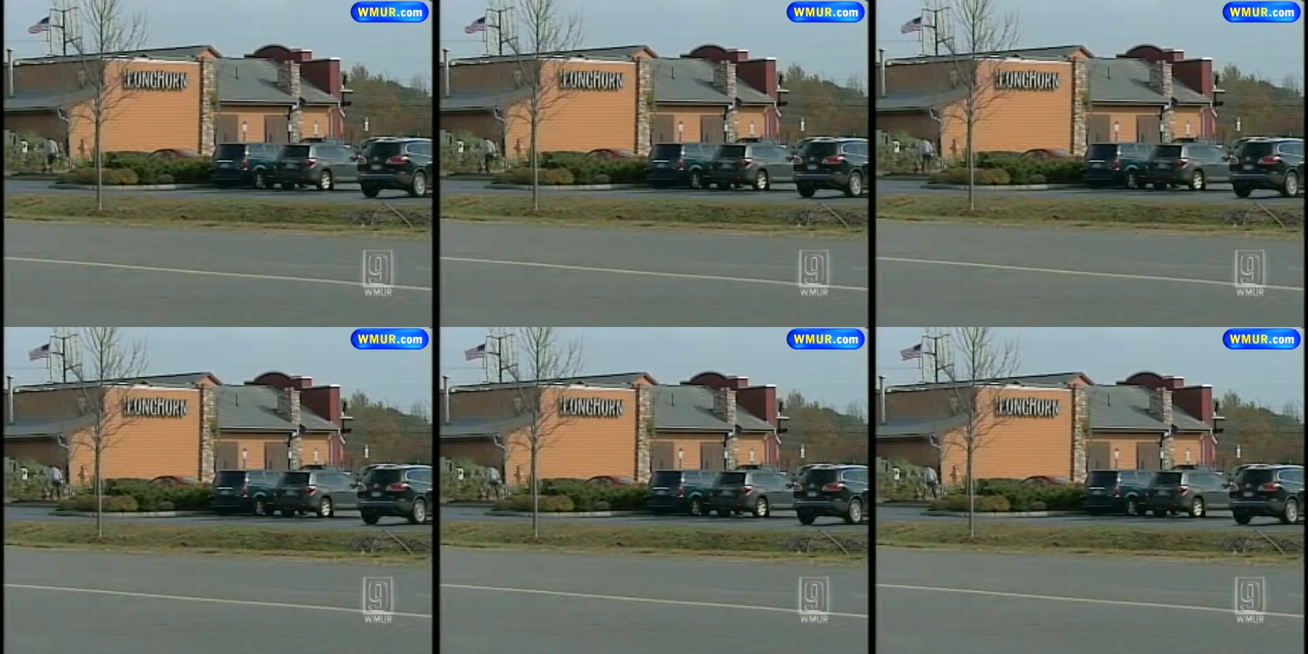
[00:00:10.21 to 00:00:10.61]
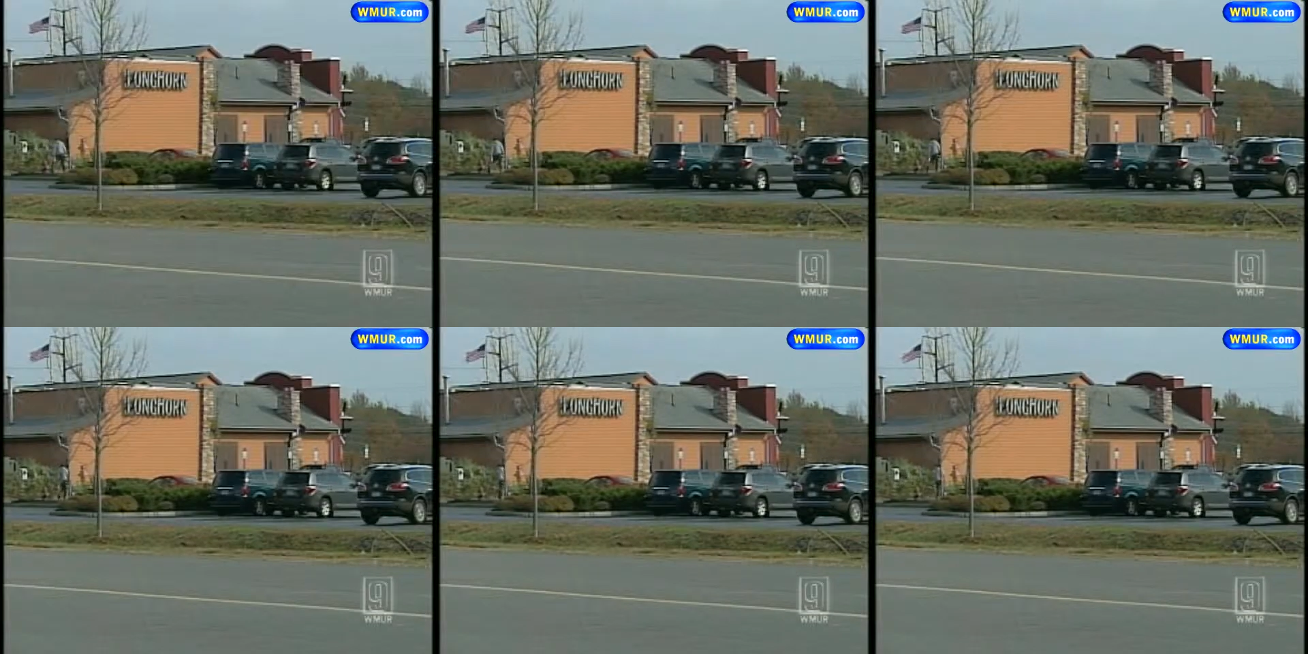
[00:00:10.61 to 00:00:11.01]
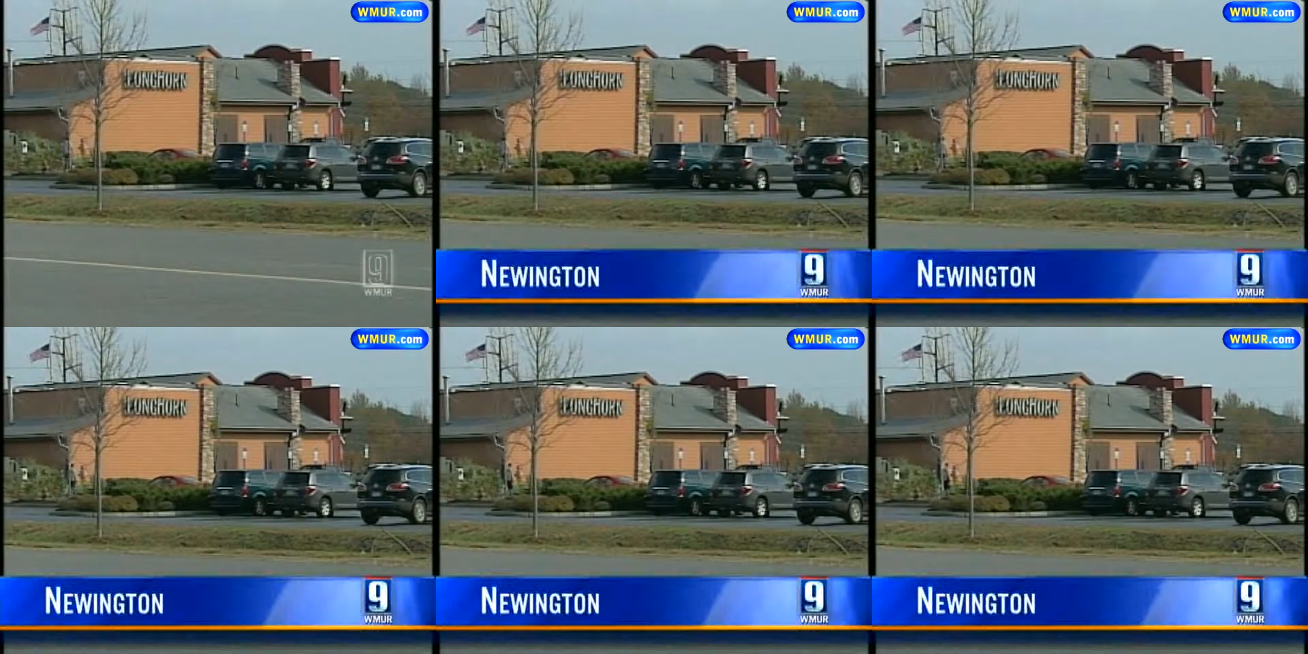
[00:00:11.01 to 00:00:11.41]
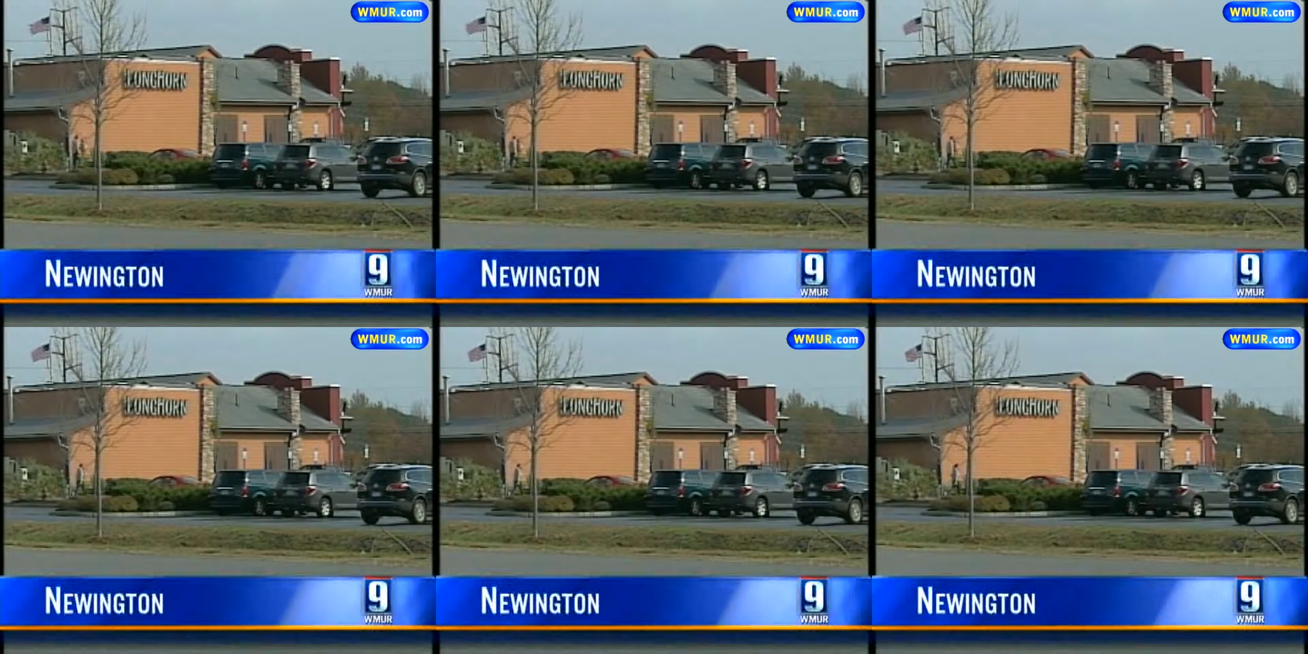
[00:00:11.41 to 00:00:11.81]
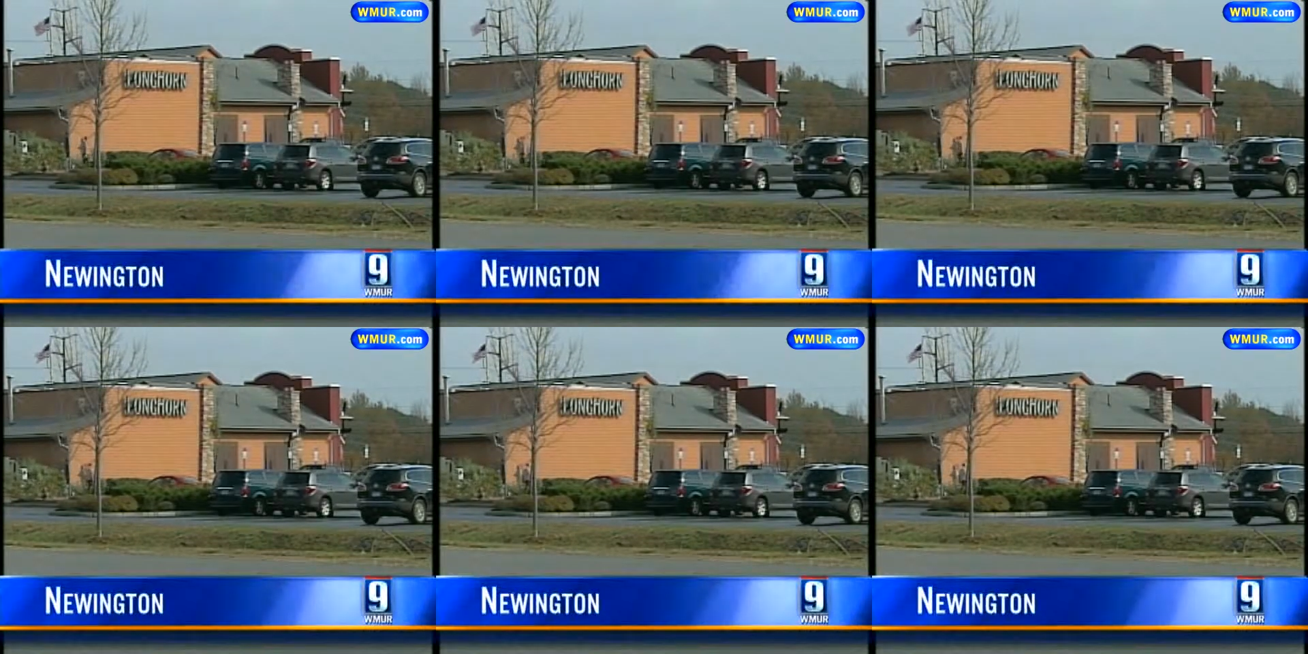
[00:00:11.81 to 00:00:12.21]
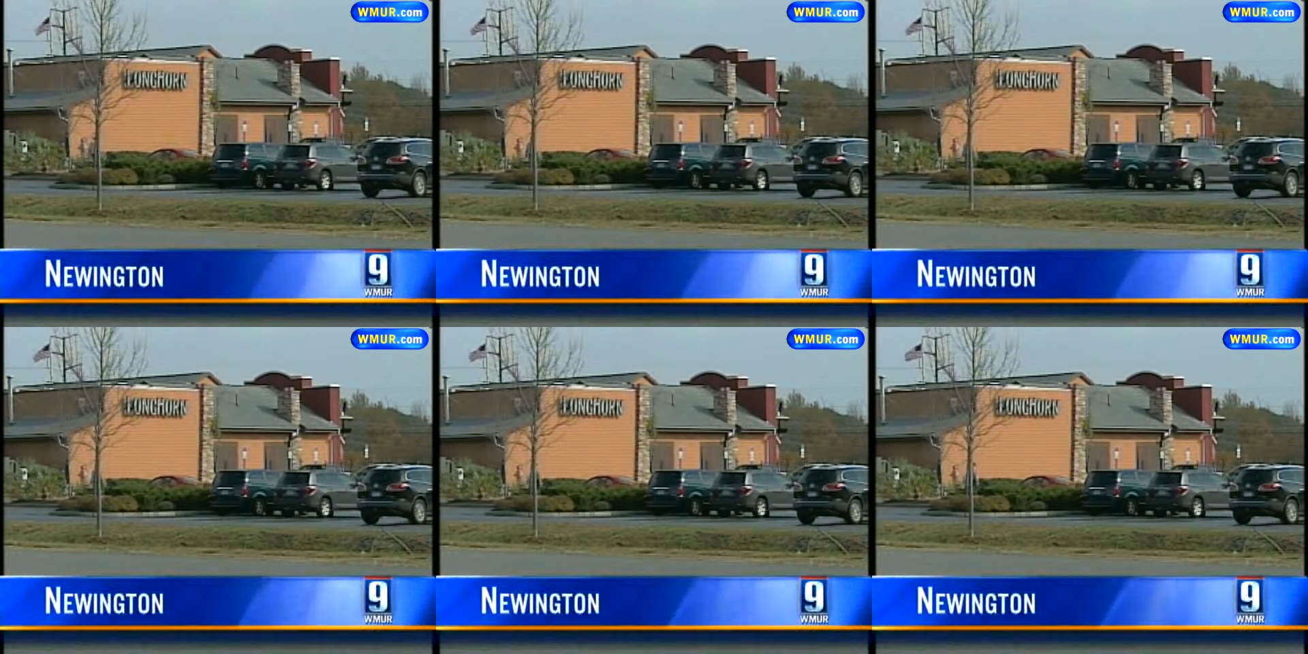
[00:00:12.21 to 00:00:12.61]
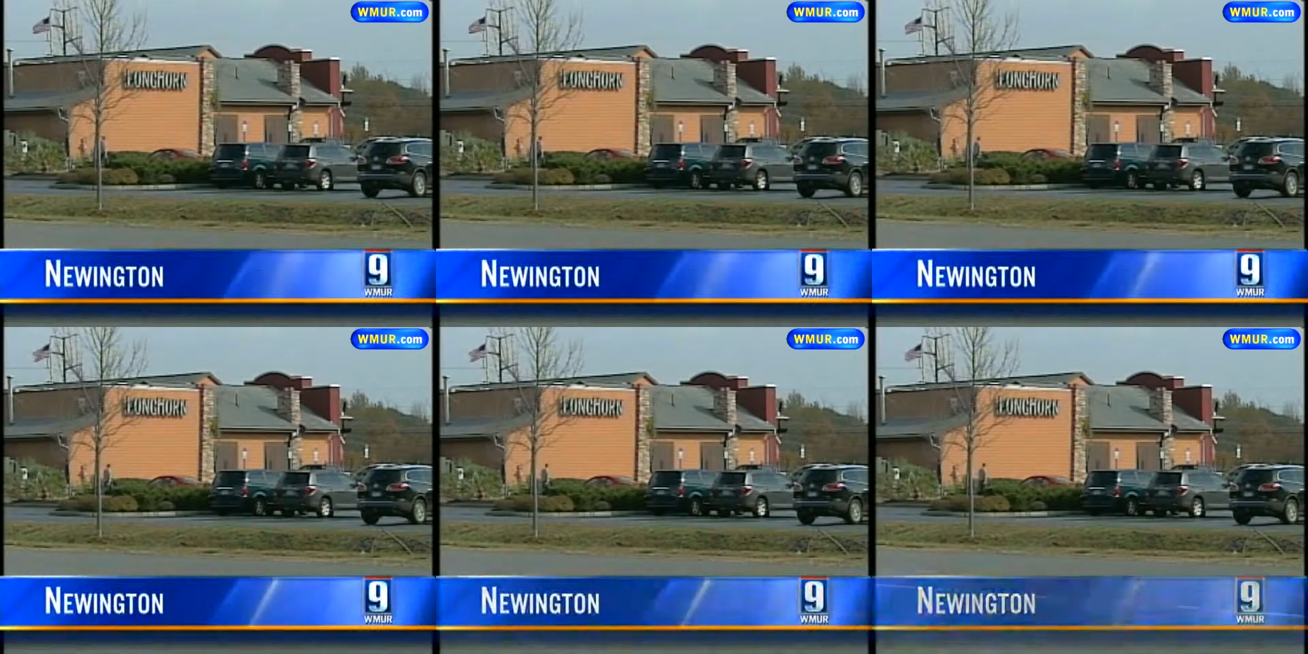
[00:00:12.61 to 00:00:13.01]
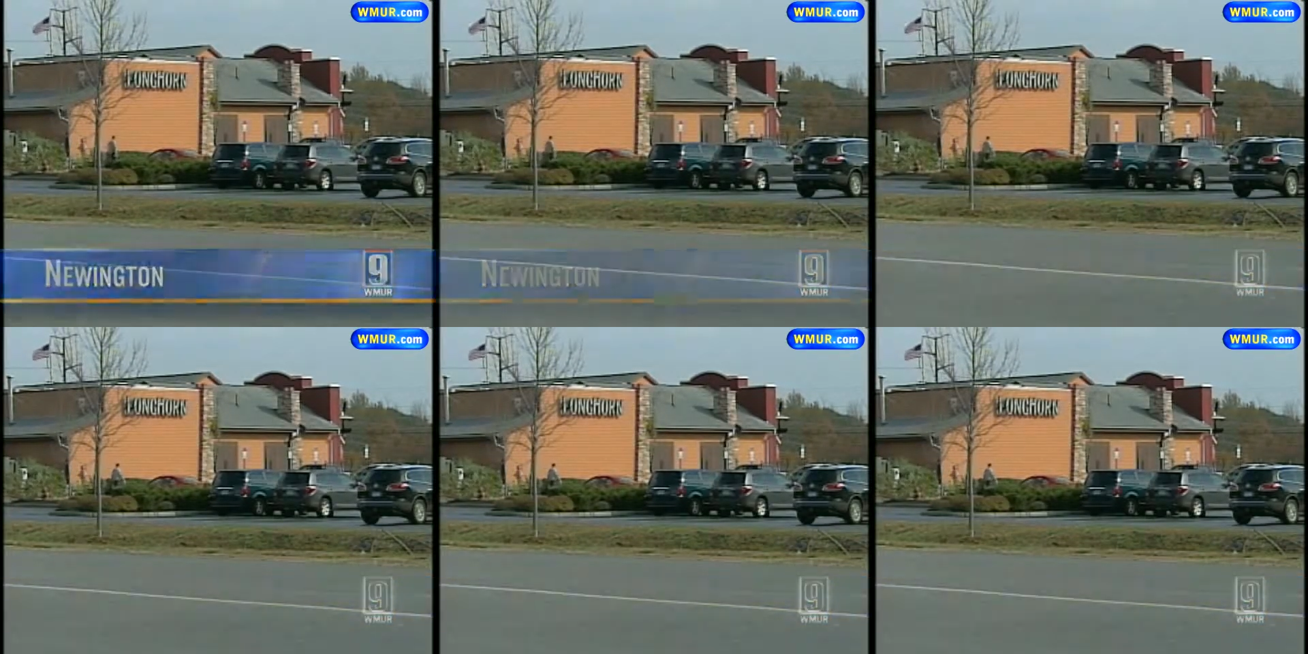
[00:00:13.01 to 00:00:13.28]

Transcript: [unreadable: no face in view]